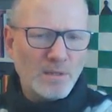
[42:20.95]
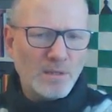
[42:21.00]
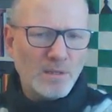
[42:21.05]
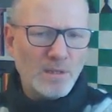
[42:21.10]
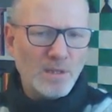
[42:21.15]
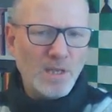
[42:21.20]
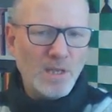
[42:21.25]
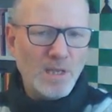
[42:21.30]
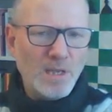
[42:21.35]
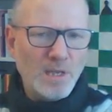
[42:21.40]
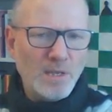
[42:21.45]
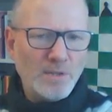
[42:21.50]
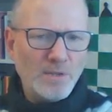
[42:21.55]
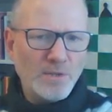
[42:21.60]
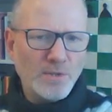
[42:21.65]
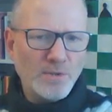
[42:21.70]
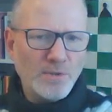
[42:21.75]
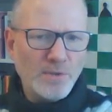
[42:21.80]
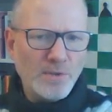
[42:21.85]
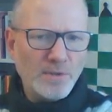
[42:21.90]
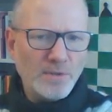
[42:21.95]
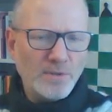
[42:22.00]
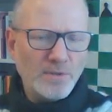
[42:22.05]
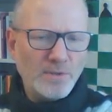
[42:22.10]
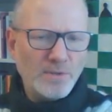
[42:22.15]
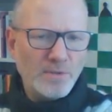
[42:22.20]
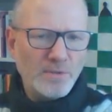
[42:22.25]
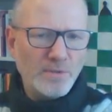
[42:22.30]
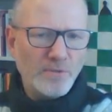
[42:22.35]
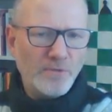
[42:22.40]
He is not
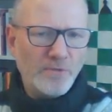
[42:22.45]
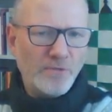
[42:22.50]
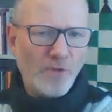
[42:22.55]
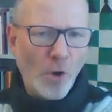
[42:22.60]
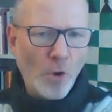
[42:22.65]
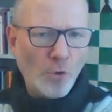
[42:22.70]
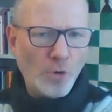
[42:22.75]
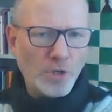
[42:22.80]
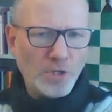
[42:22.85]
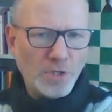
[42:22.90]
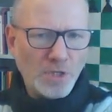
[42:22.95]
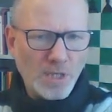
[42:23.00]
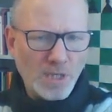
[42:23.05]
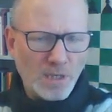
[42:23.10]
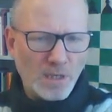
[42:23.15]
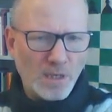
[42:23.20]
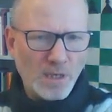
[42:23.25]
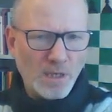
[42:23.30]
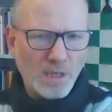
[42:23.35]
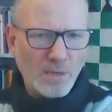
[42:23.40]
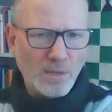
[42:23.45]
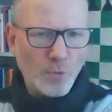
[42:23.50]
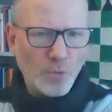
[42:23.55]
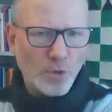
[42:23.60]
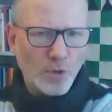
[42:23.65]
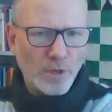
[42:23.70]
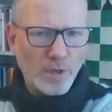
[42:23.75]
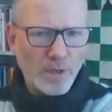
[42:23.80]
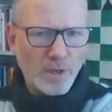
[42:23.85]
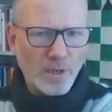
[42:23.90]
focusing
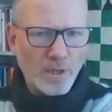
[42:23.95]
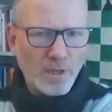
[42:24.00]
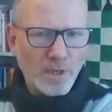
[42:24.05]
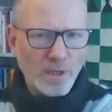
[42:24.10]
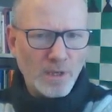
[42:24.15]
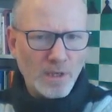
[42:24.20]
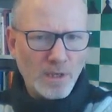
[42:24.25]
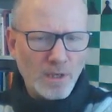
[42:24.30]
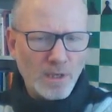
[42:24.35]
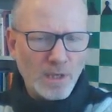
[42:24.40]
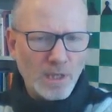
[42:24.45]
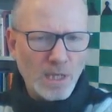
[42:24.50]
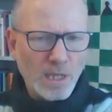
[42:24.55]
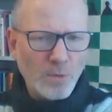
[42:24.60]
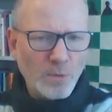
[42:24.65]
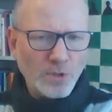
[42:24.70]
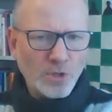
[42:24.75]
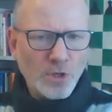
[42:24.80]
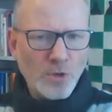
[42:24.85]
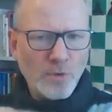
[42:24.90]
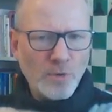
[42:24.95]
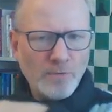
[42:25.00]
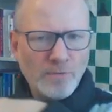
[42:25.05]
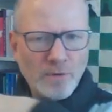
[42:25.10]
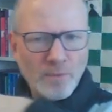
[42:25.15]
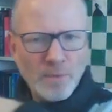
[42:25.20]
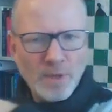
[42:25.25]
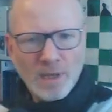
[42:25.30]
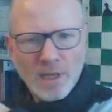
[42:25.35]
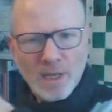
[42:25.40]
anymore. He was going from
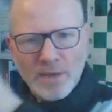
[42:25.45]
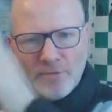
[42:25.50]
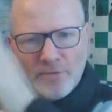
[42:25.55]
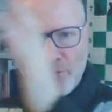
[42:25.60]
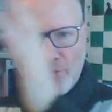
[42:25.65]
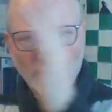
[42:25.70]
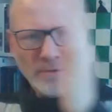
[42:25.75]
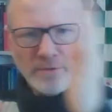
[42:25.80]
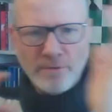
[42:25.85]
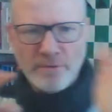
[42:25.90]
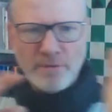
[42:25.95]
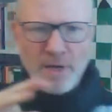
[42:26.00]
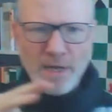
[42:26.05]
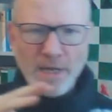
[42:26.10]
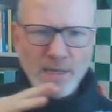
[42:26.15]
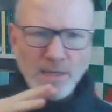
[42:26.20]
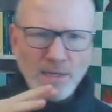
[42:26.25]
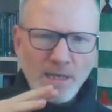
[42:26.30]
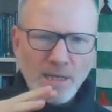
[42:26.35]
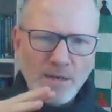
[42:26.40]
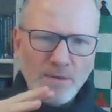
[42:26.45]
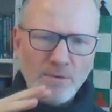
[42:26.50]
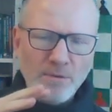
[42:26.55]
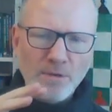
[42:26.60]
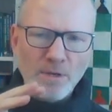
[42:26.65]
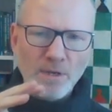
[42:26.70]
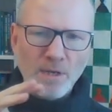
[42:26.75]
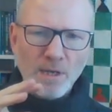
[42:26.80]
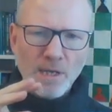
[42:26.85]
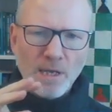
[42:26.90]
the left to the right now.
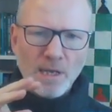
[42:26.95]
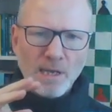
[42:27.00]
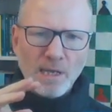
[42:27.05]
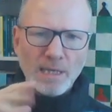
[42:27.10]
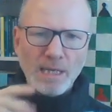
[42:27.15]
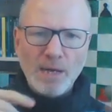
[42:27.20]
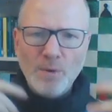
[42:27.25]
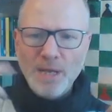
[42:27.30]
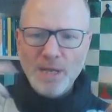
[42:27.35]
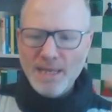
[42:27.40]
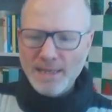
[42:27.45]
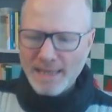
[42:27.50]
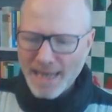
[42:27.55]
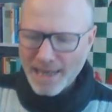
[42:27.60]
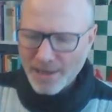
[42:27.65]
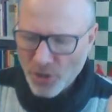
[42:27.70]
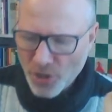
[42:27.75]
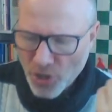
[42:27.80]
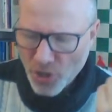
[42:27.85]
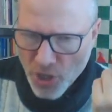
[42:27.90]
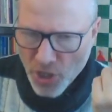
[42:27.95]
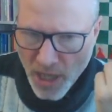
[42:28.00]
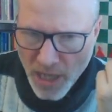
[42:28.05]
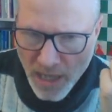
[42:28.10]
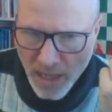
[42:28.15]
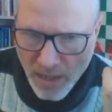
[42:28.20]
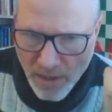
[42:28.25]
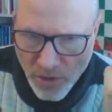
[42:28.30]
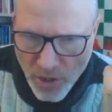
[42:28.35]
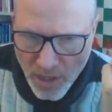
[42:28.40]
Now he's
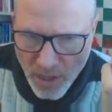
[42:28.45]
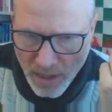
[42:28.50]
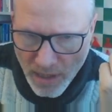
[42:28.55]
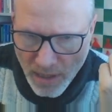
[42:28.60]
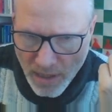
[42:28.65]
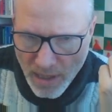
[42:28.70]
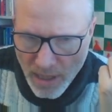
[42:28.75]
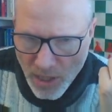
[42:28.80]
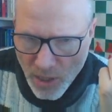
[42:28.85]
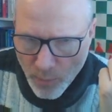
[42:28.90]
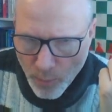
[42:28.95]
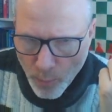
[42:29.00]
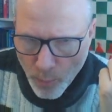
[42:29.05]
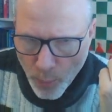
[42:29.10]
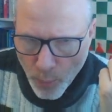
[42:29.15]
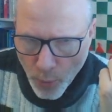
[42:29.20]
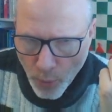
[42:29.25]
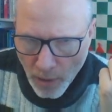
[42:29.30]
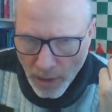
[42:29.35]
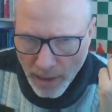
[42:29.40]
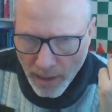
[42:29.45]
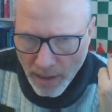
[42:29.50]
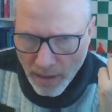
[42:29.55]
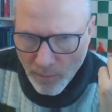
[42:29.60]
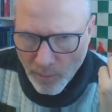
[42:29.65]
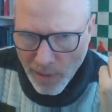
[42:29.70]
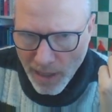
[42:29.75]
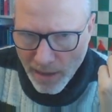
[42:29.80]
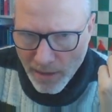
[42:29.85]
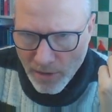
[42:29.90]
exchanging and he's pulling
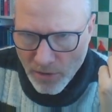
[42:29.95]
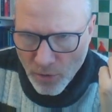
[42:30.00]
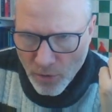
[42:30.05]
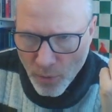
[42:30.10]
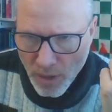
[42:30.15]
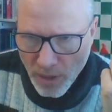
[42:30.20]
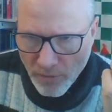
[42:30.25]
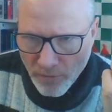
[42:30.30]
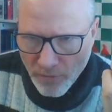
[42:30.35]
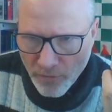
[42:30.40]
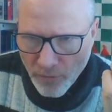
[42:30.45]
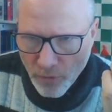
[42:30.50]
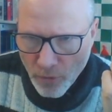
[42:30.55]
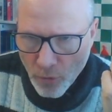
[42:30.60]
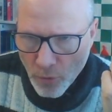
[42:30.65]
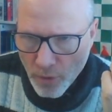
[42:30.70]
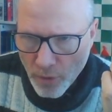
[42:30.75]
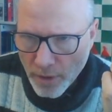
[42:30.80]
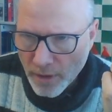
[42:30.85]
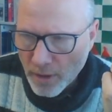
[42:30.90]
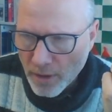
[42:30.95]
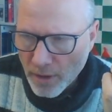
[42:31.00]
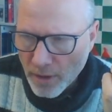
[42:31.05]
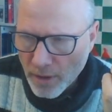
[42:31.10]
black's queen forward.